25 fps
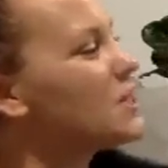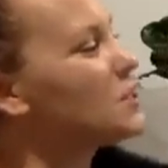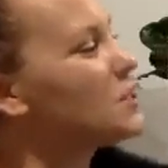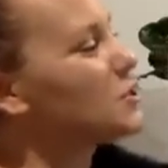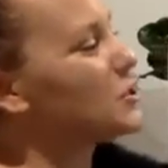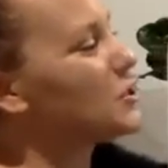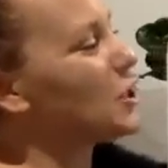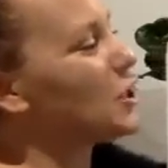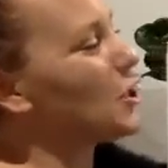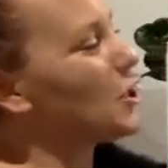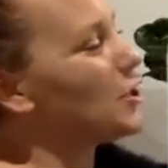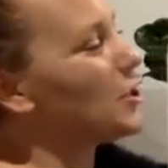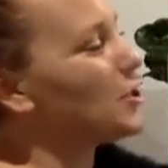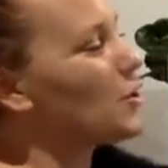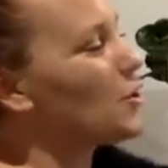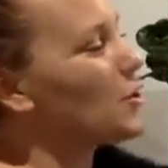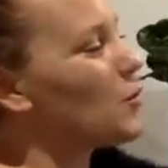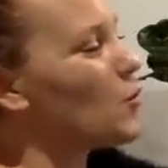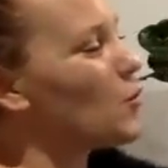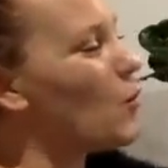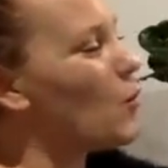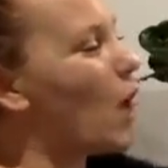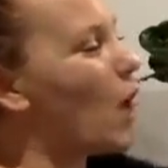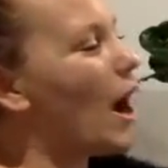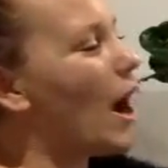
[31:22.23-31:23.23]
So
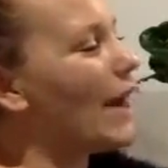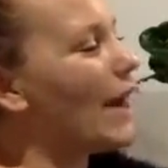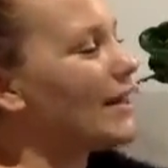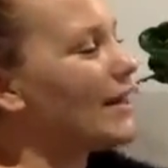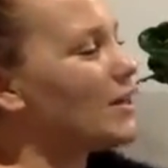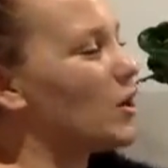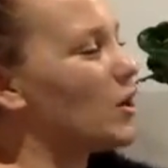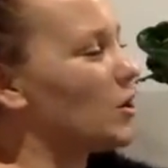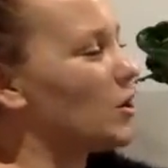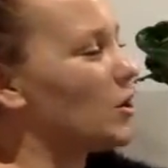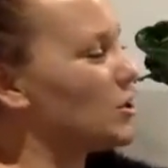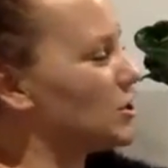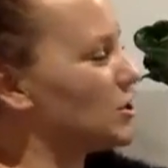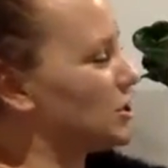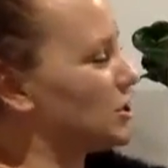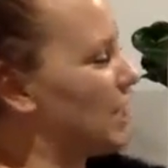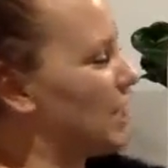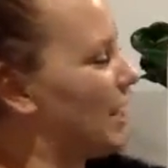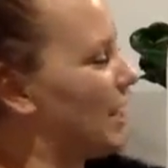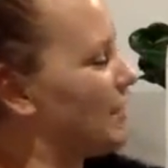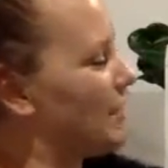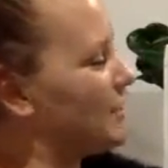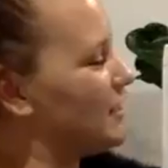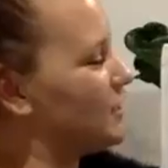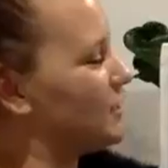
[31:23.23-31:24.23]
why not
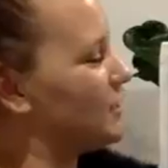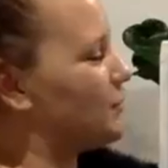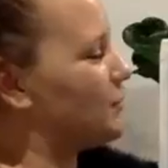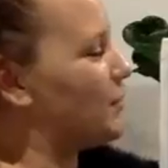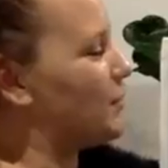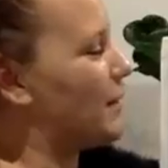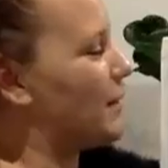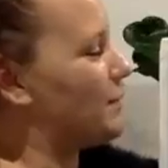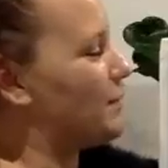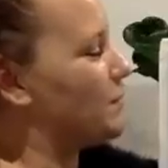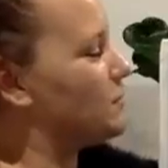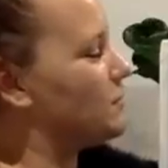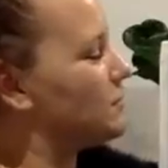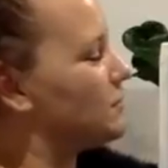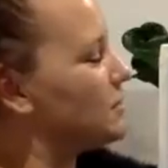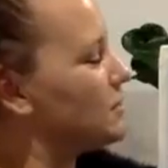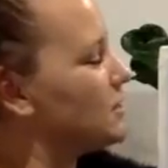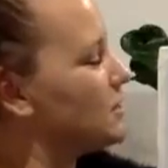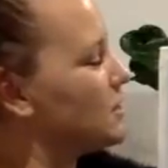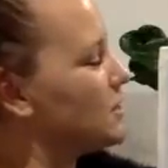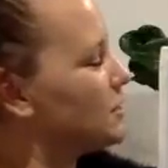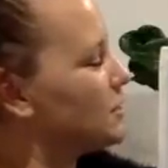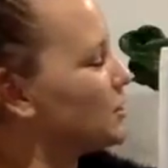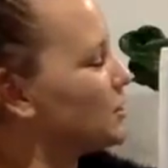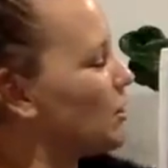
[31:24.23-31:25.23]
share this with people?
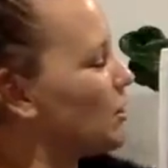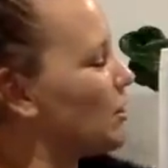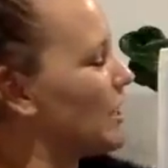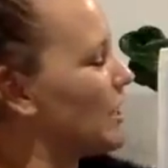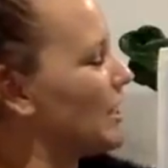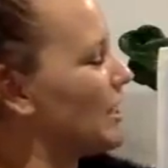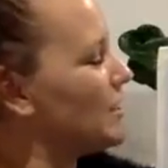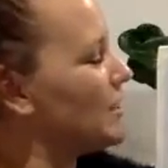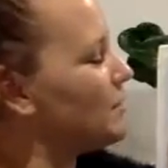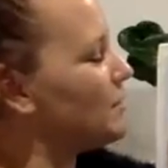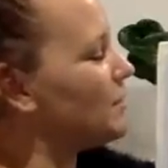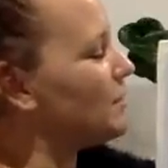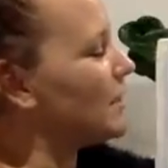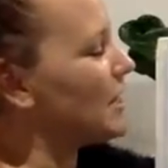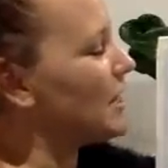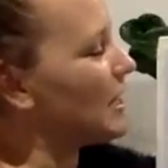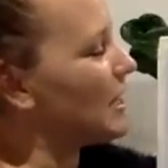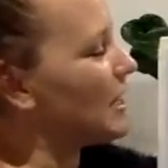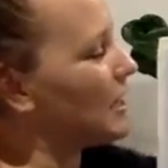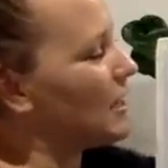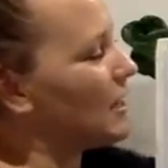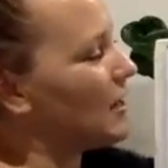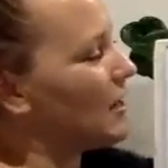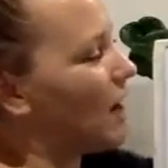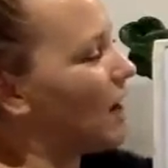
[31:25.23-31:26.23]
So in the
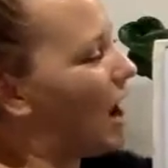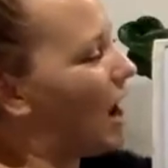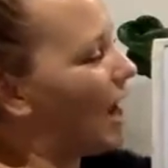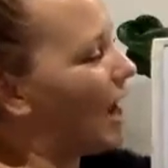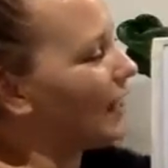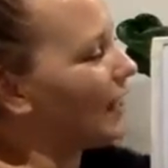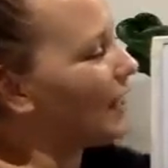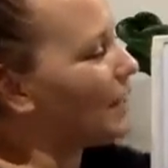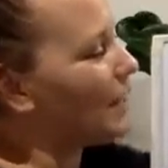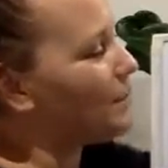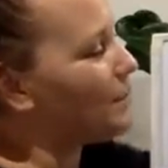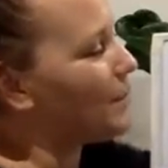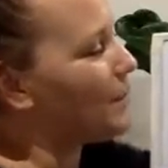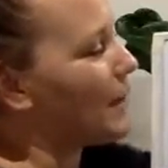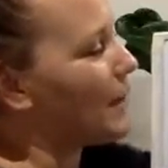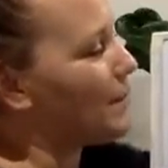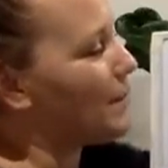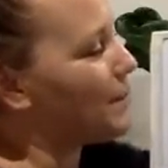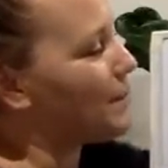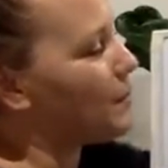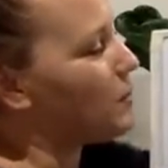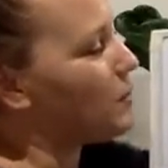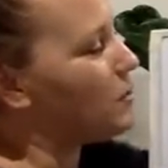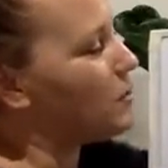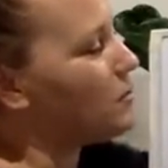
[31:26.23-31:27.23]
beginning, I get
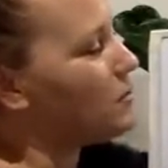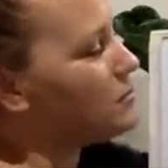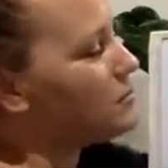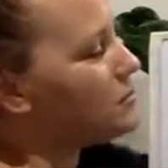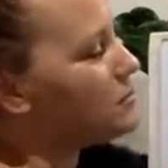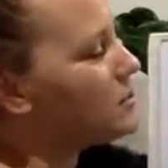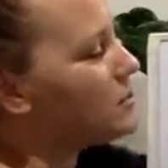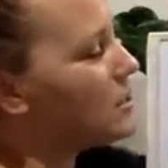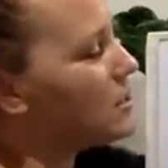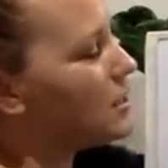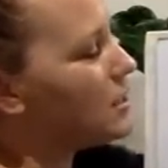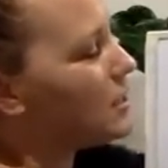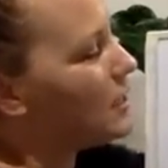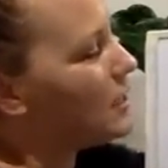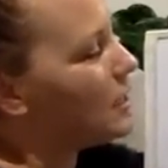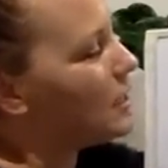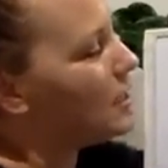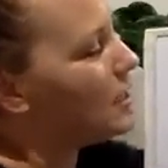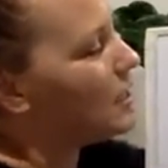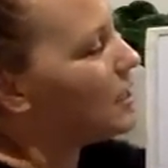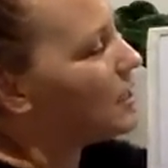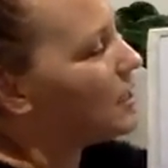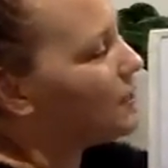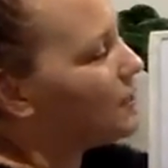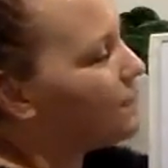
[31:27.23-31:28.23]
people
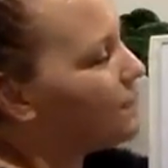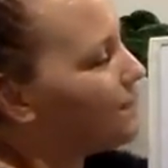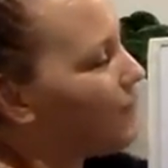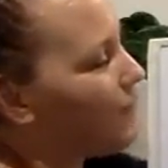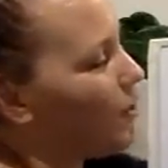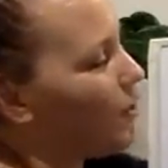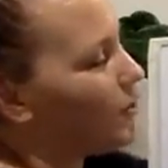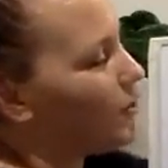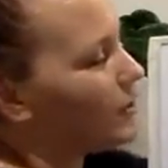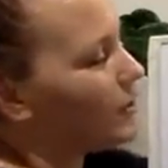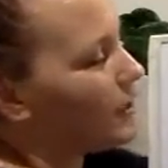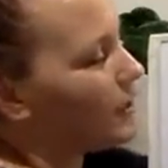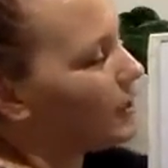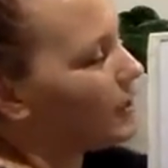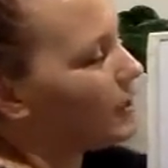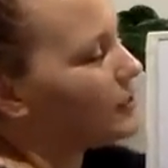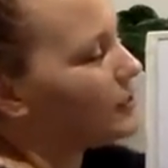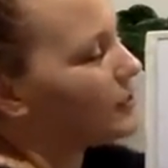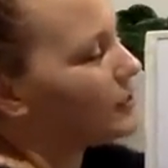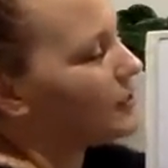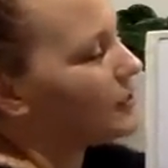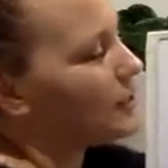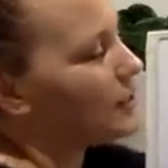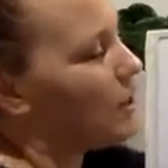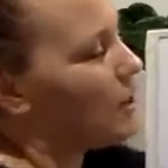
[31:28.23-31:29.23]

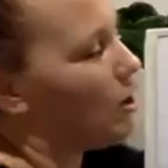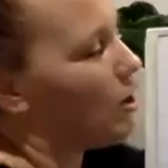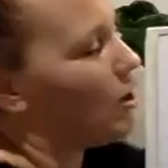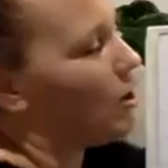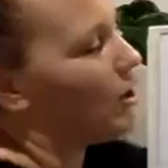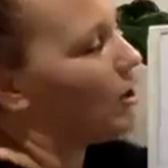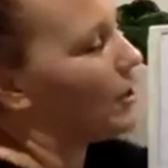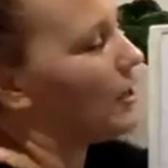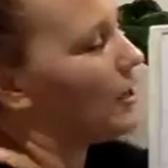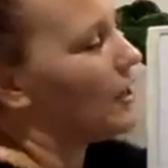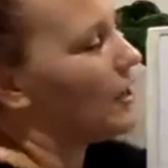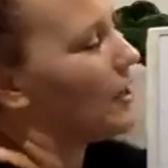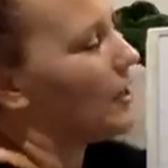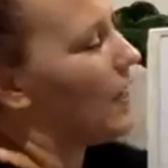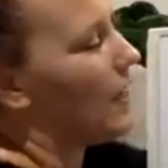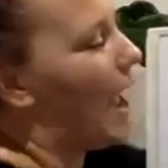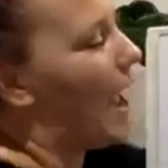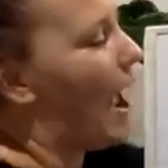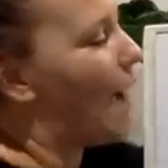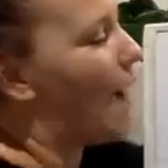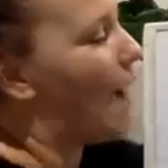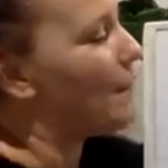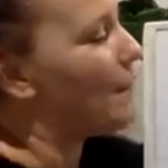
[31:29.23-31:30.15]
focused on how